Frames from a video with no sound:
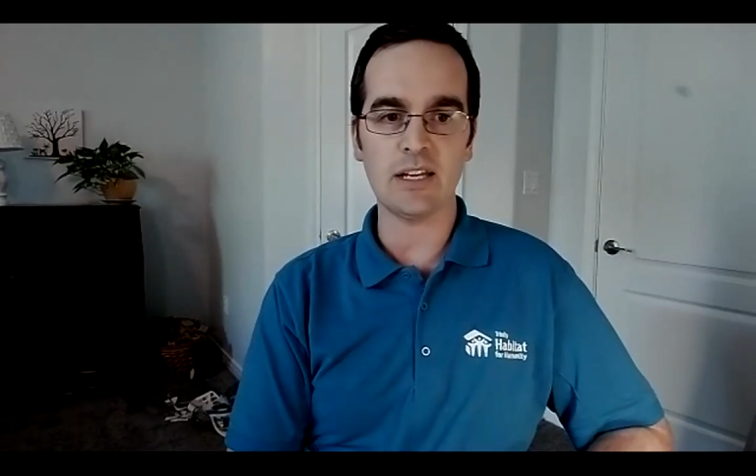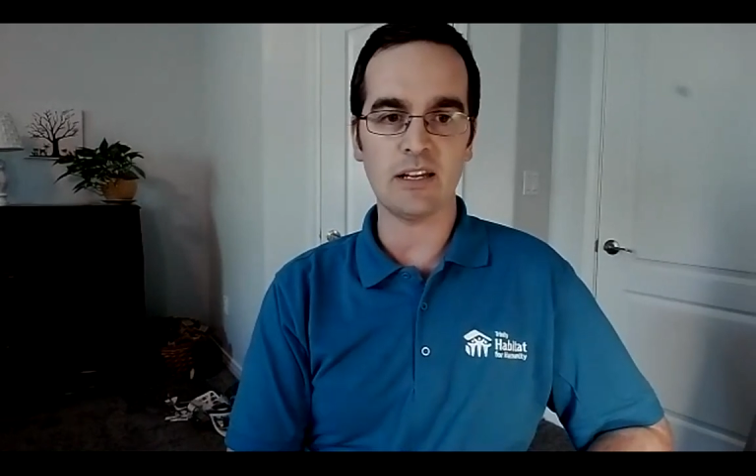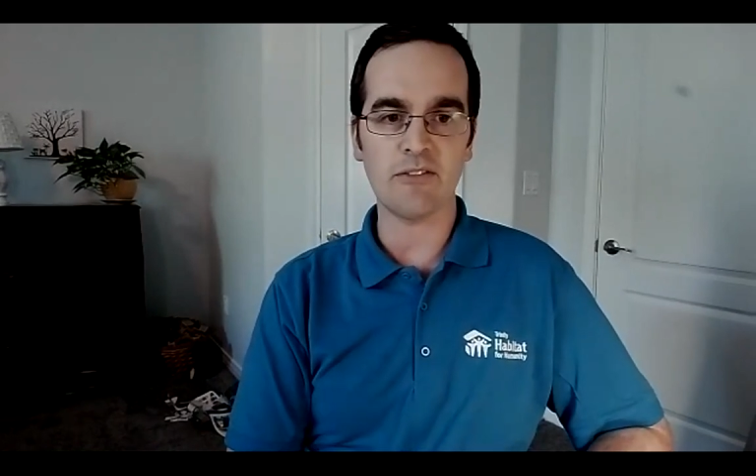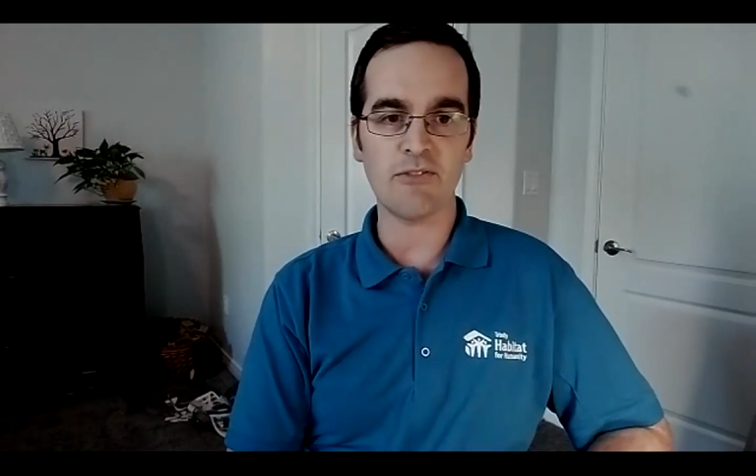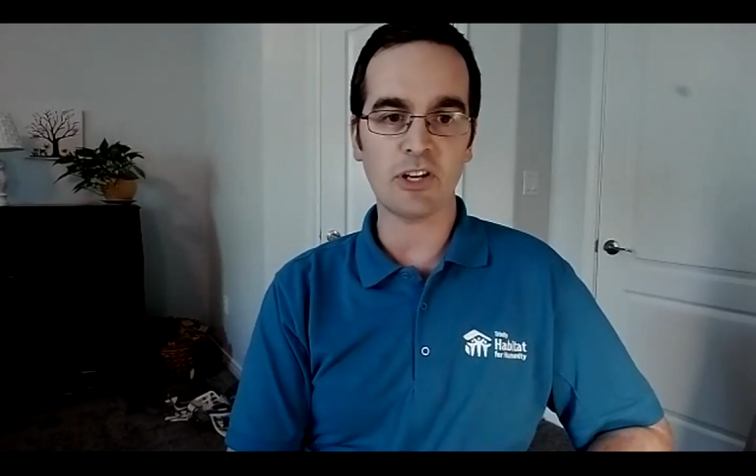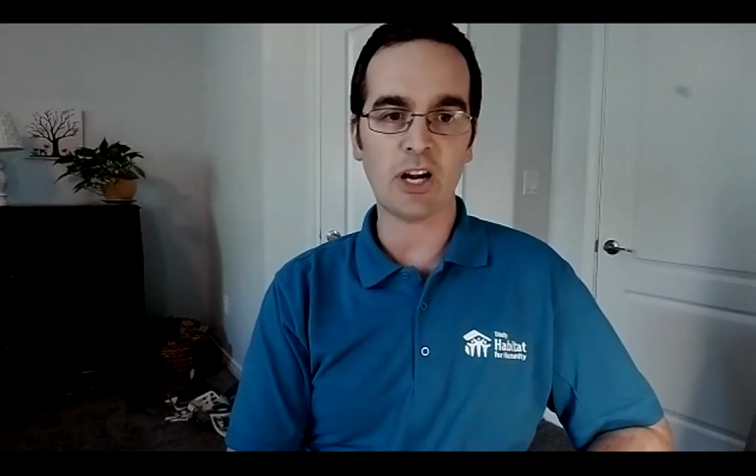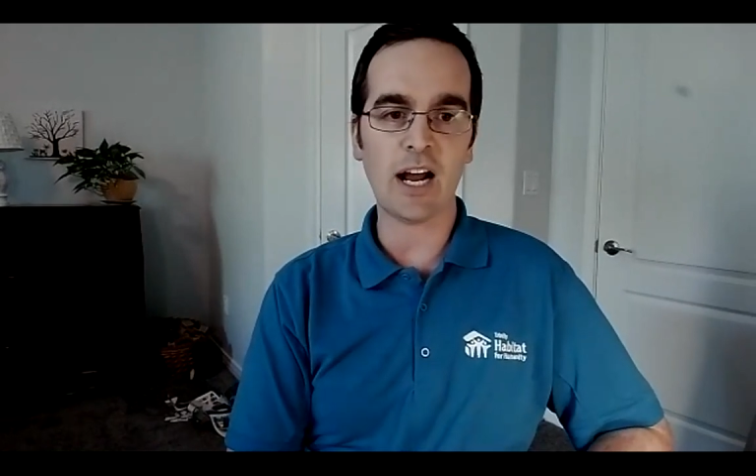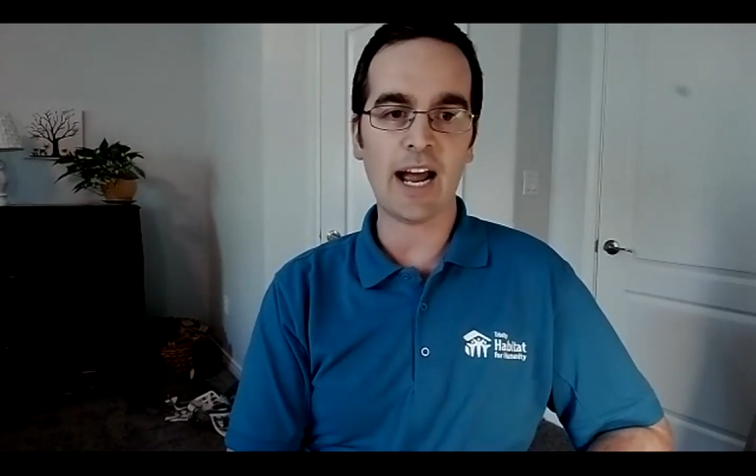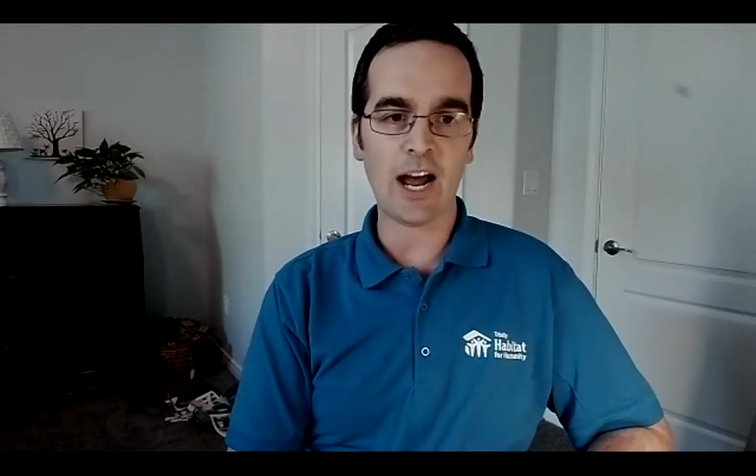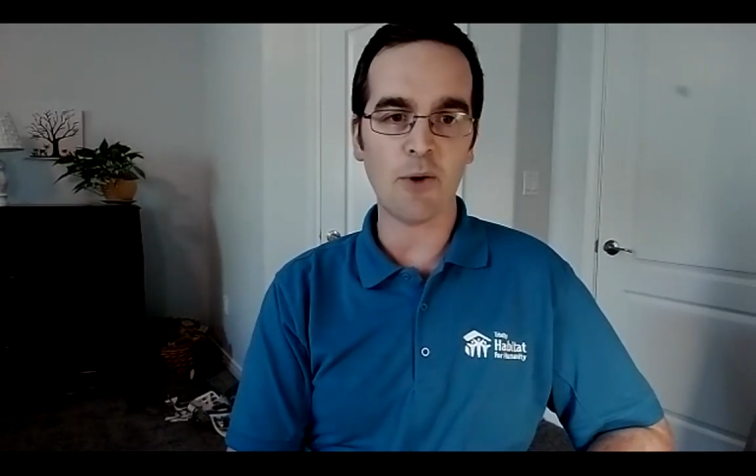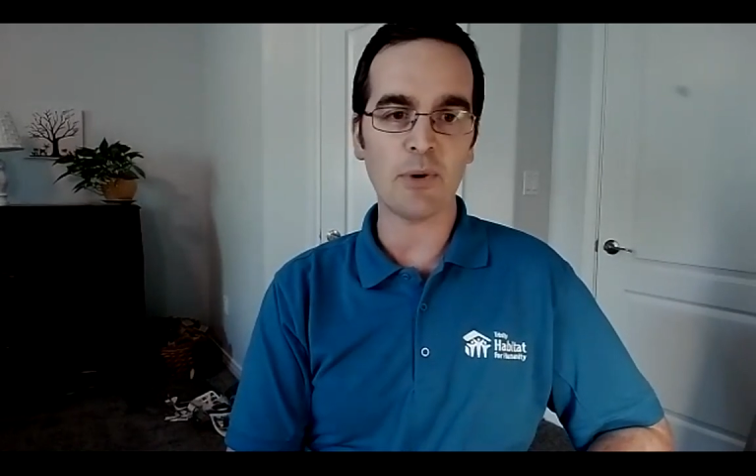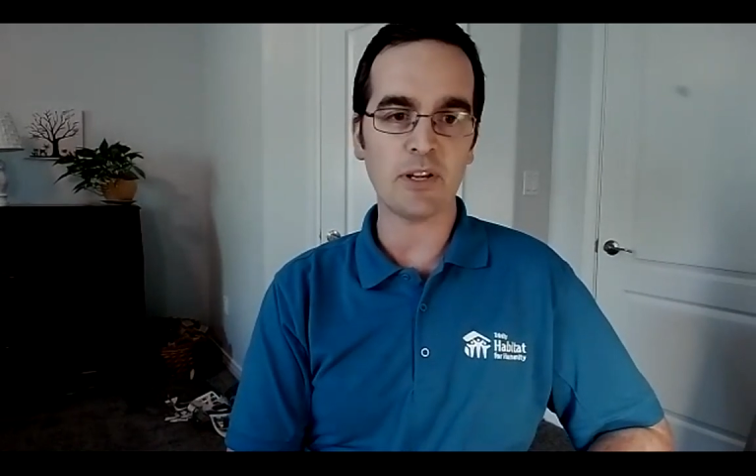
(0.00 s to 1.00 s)
and figure out
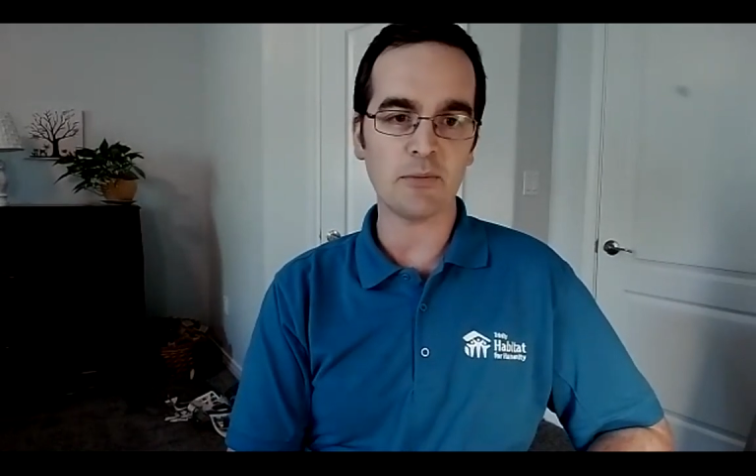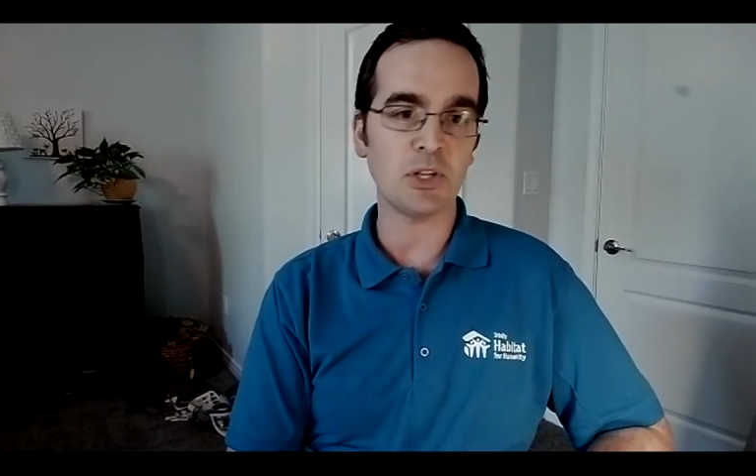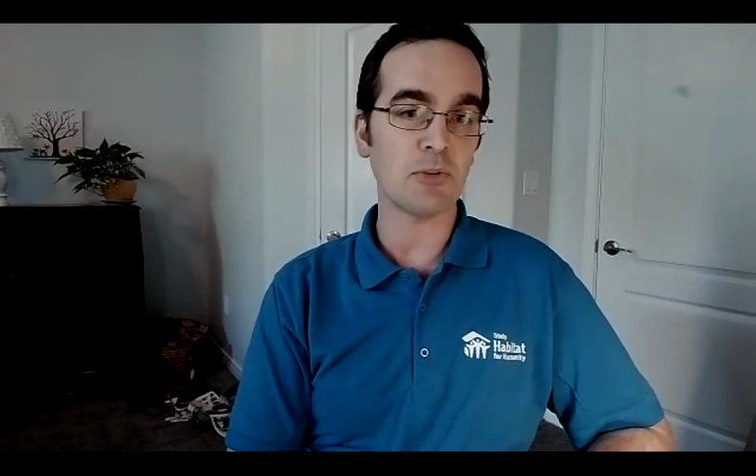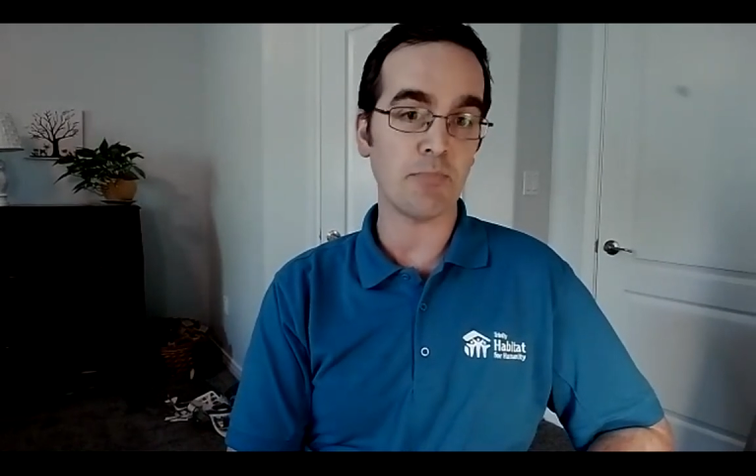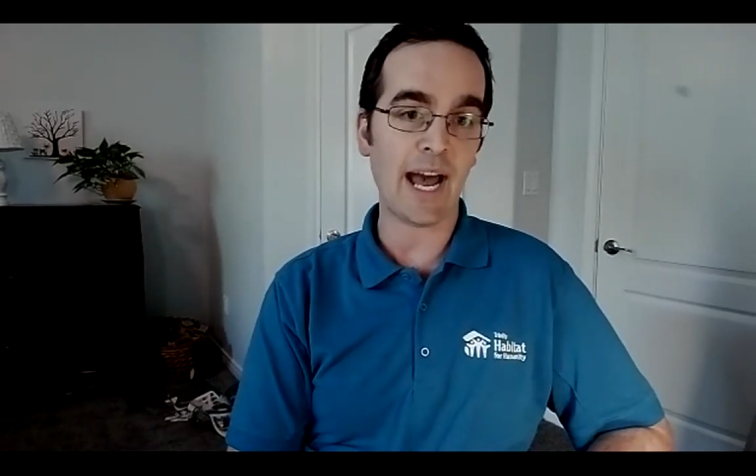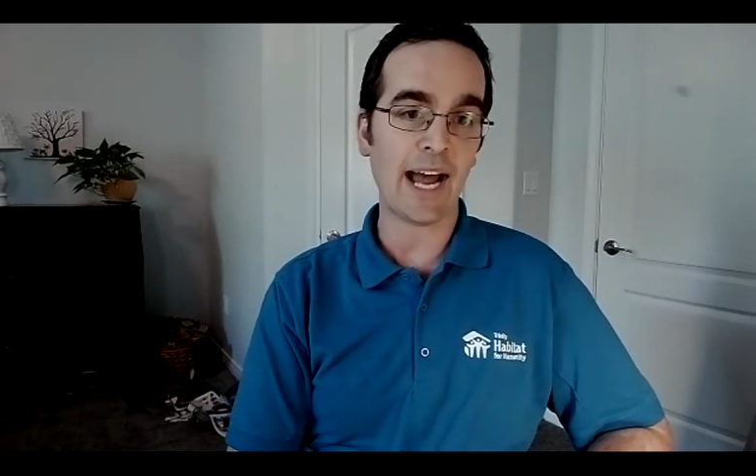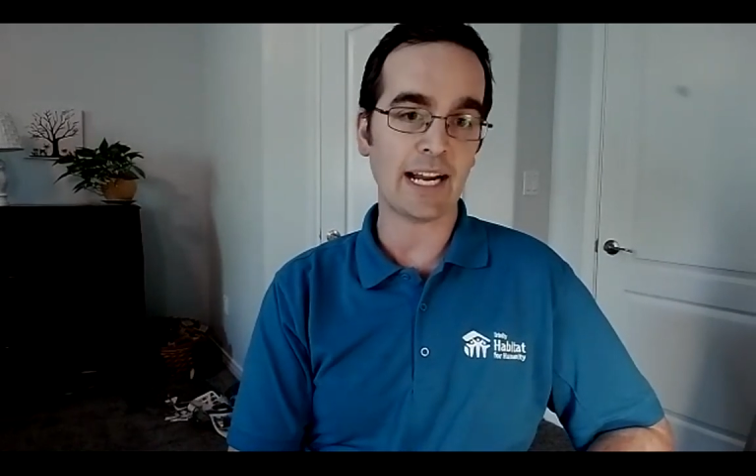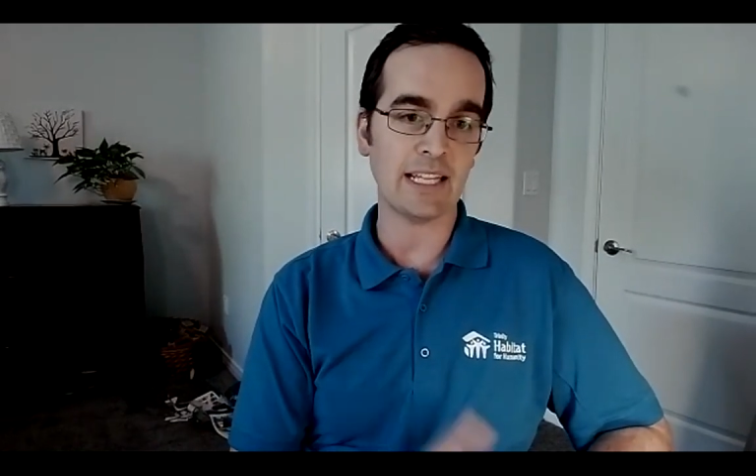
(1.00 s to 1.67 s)
how we could build back.